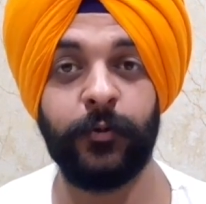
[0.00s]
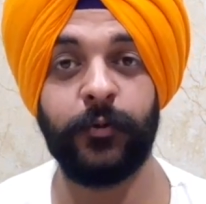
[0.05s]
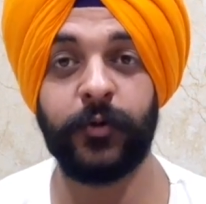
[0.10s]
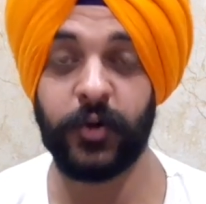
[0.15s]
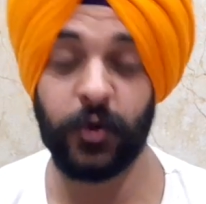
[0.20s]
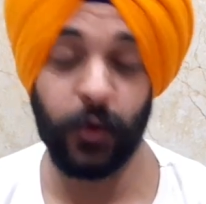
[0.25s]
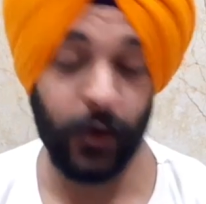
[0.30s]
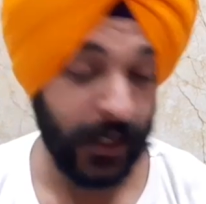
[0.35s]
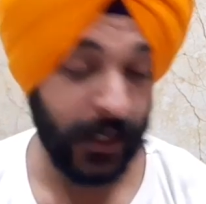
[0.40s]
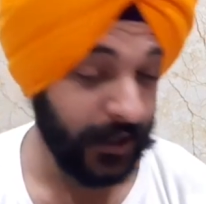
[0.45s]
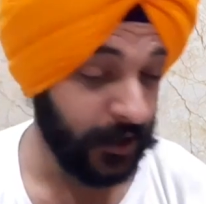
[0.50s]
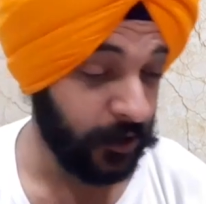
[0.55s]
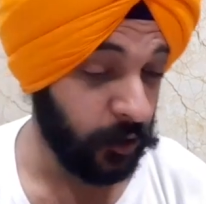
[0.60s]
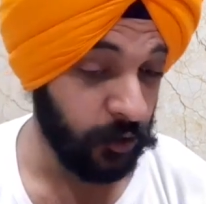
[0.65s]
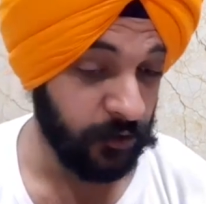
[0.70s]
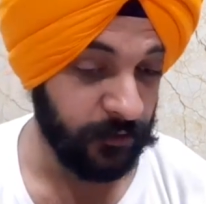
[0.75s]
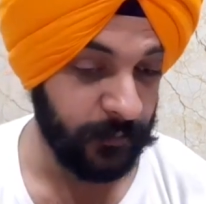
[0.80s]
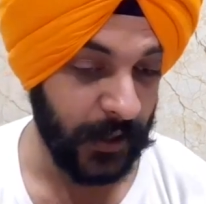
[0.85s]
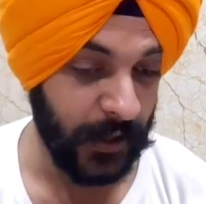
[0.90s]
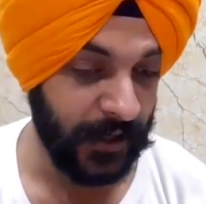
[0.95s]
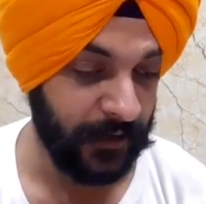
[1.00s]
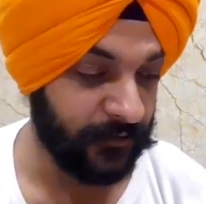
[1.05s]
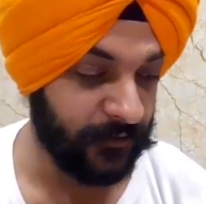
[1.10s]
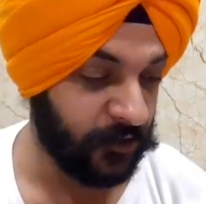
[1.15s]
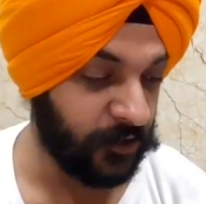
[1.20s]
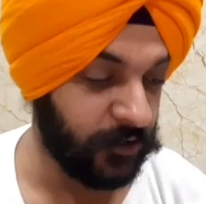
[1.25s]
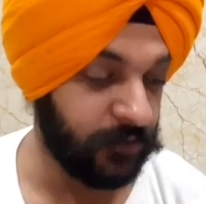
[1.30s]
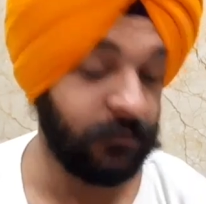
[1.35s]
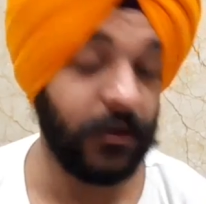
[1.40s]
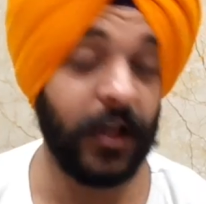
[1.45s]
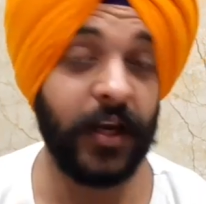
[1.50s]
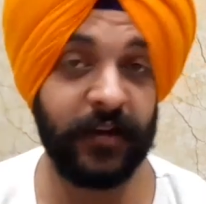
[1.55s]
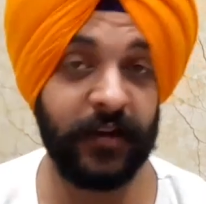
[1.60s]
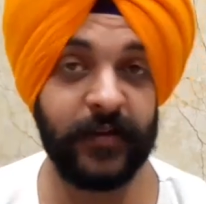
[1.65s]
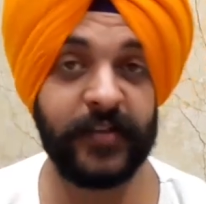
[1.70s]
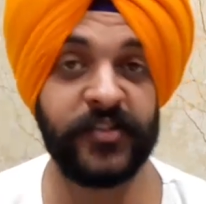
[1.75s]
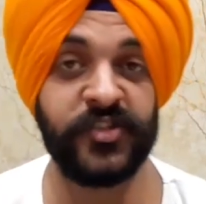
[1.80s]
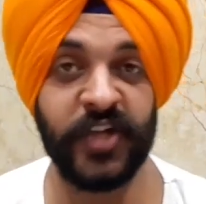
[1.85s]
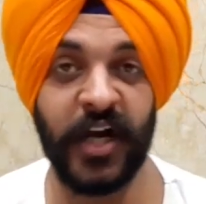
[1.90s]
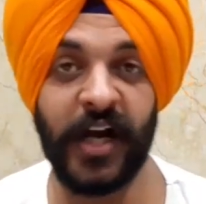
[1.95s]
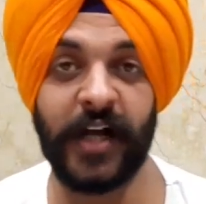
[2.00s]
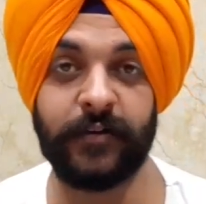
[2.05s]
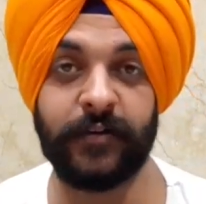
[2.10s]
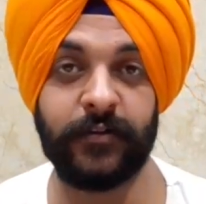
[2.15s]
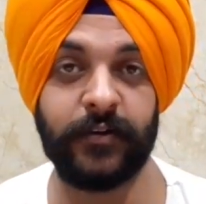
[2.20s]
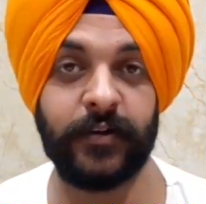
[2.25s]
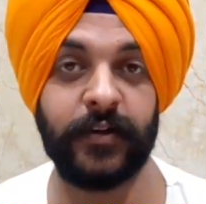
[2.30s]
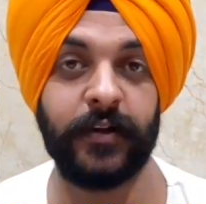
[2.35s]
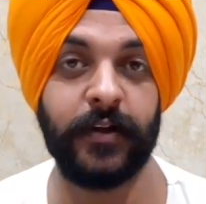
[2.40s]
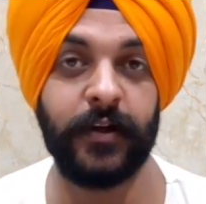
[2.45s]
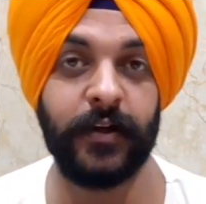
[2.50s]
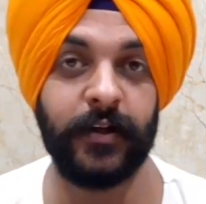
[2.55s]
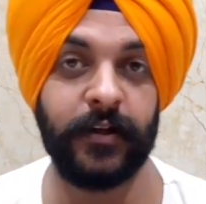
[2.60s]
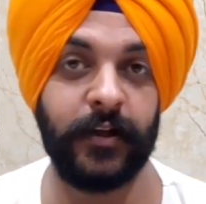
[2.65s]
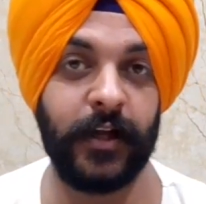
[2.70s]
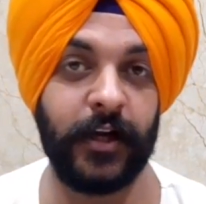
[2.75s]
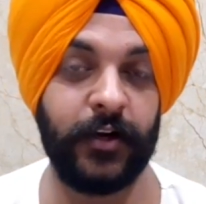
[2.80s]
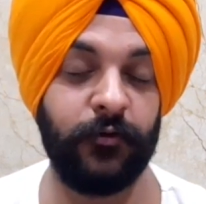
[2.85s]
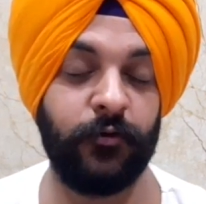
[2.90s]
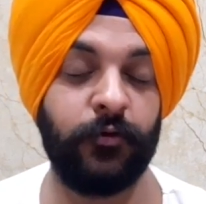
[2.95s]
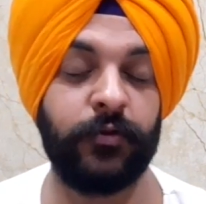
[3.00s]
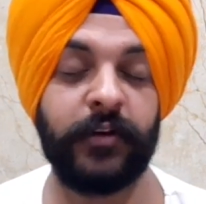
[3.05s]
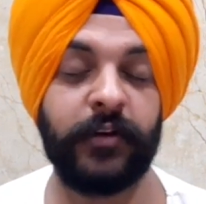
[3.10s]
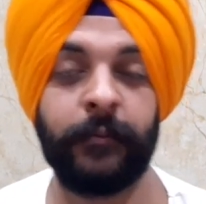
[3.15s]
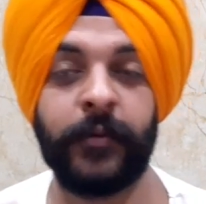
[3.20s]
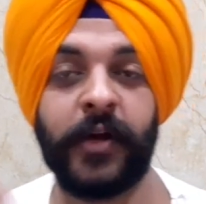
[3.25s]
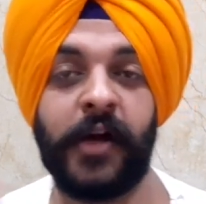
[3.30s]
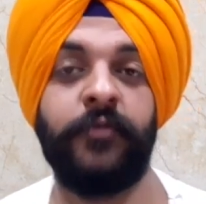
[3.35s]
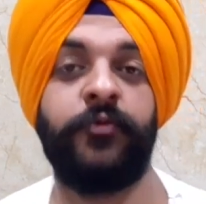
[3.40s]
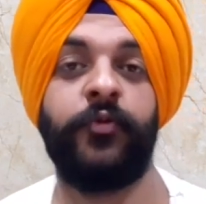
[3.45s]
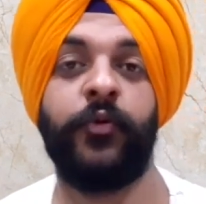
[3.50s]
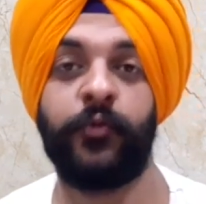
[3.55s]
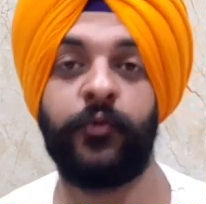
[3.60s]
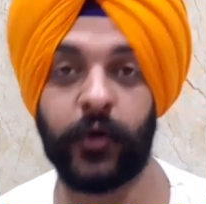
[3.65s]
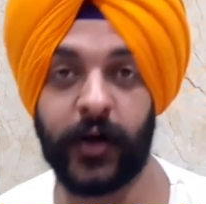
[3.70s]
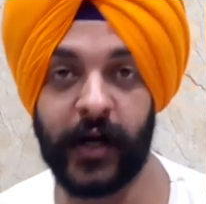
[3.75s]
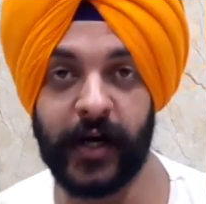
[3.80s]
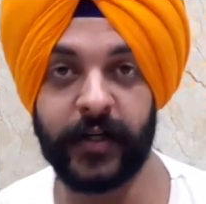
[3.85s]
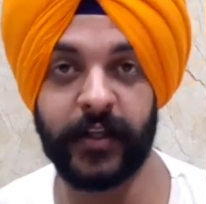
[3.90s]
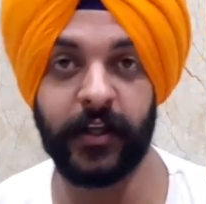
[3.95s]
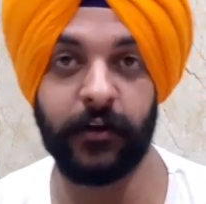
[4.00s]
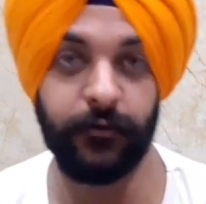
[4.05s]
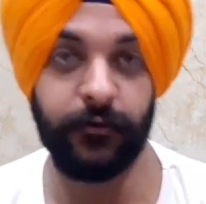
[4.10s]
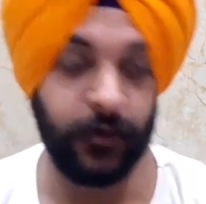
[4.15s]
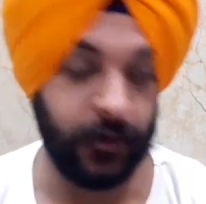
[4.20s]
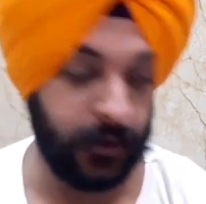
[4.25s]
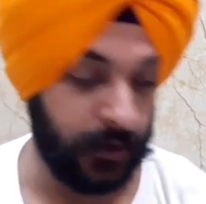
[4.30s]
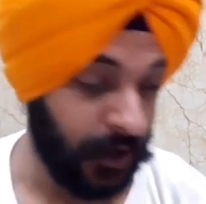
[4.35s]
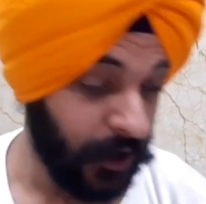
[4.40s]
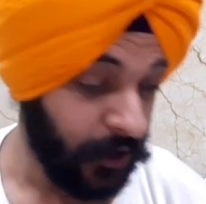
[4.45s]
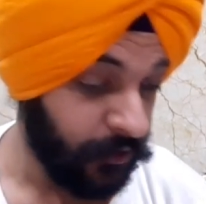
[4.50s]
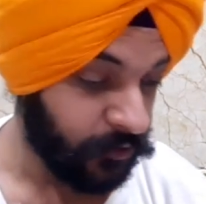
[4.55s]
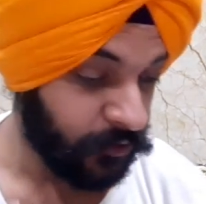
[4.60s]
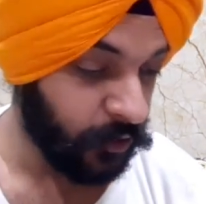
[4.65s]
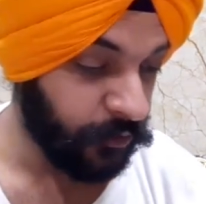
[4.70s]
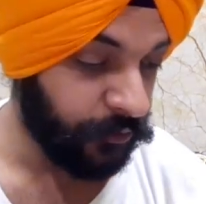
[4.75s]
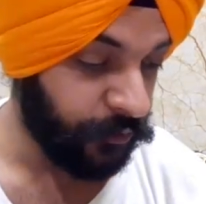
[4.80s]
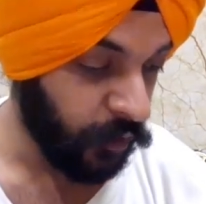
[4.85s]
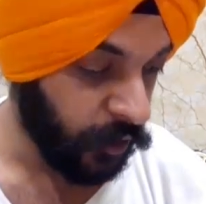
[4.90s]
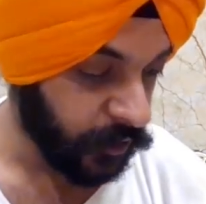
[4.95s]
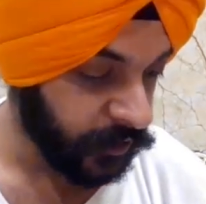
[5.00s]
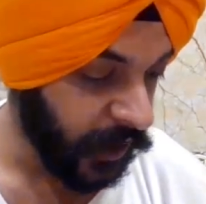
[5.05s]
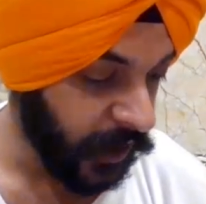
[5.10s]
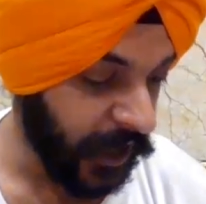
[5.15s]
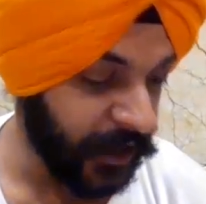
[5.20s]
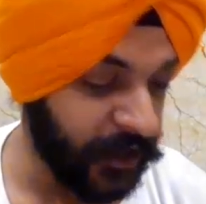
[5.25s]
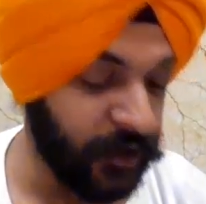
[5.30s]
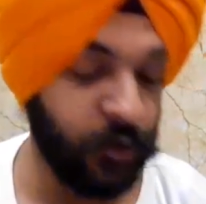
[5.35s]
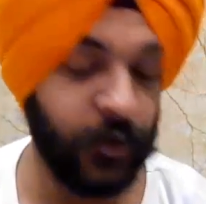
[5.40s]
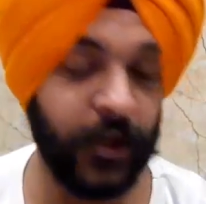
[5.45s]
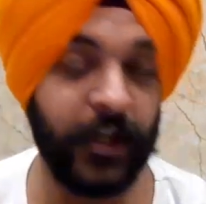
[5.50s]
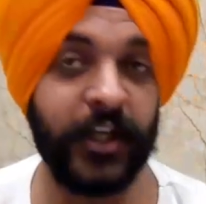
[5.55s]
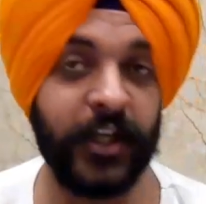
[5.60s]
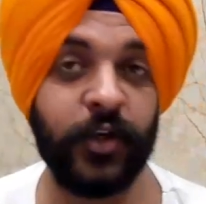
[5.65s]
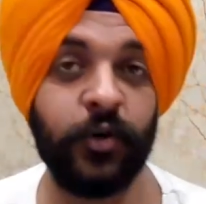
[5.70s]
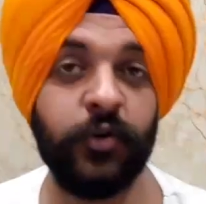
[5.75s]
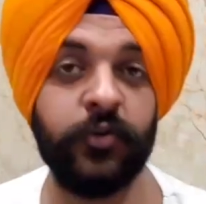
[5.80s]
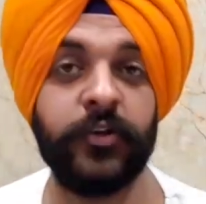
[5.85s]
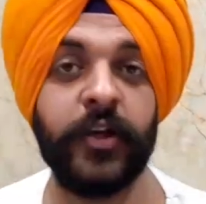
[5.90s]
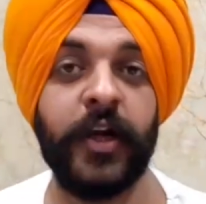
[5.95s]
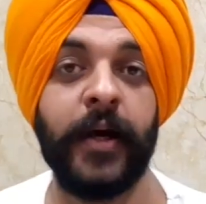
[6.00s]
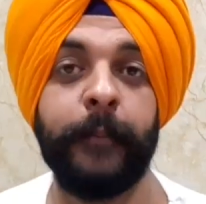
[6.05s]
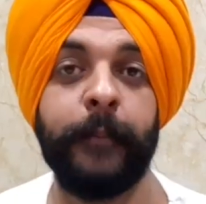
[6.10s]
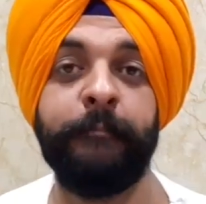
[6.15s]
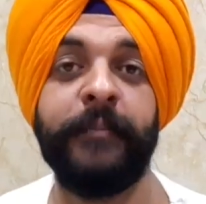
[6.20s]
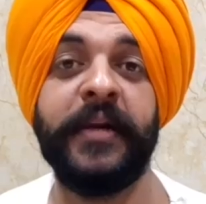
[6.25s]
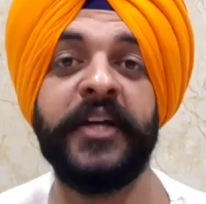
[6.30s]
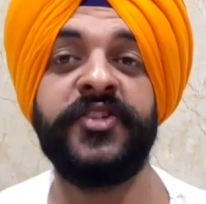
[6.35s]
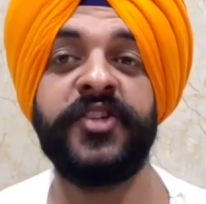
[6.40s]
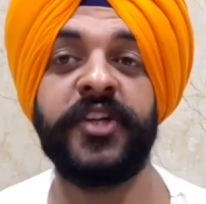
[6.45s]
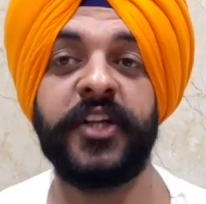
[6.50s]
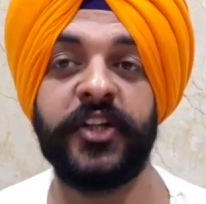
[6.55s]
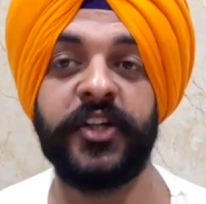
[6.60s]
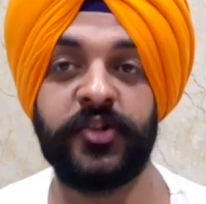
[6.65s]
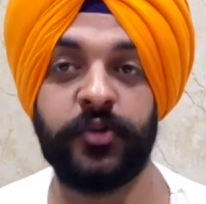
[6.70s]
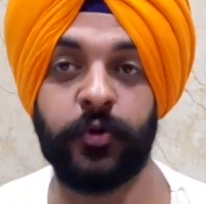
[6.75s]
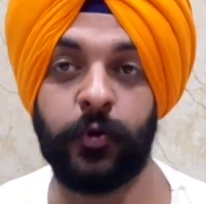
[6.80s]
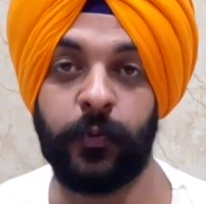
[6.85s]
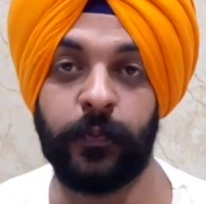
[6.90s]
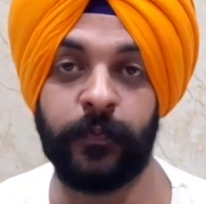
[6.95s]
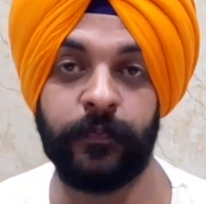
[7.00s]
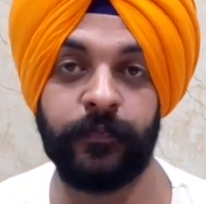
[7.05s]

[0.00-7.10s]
You can lose bands. There is a chance that sometimes we forget the word. So for that, you can use major issue.